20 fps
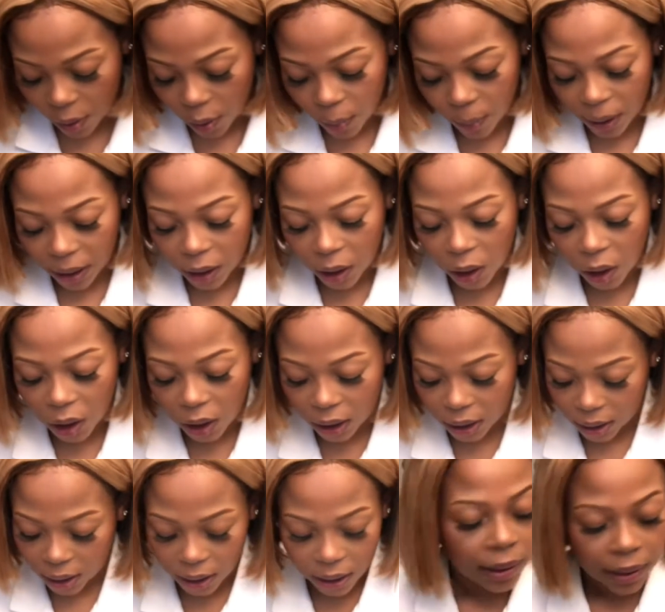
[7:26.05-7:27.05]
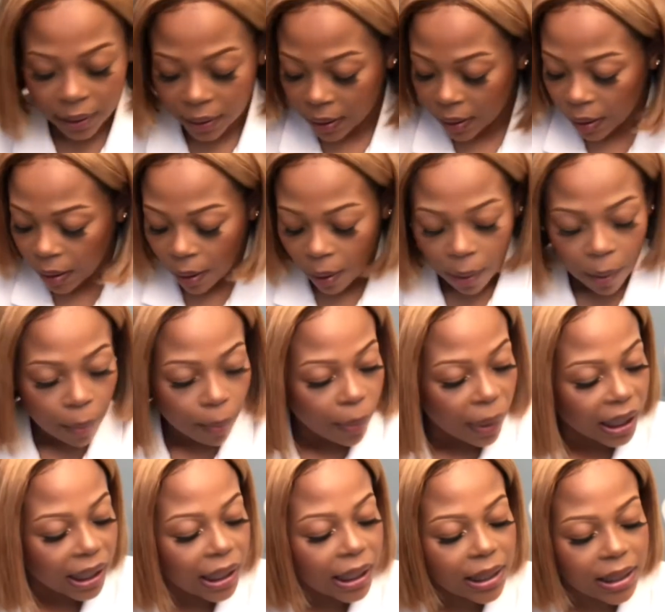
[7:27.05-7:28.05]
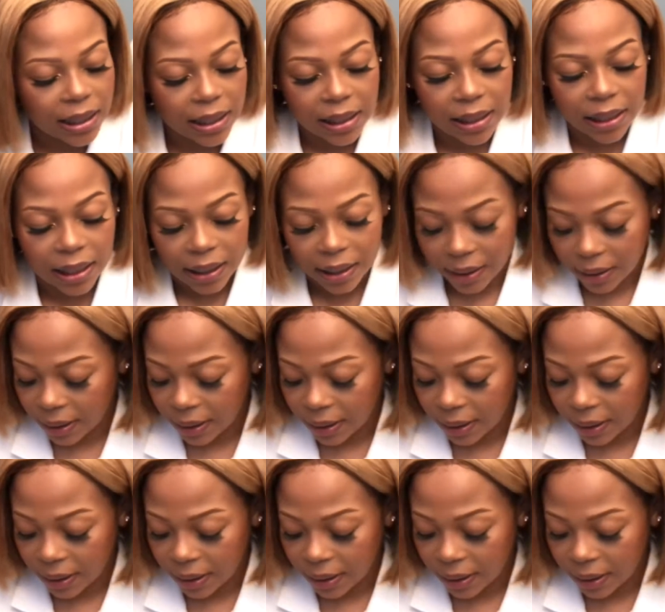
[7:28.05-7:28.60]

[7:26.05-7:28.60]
Oh my god. But let's see.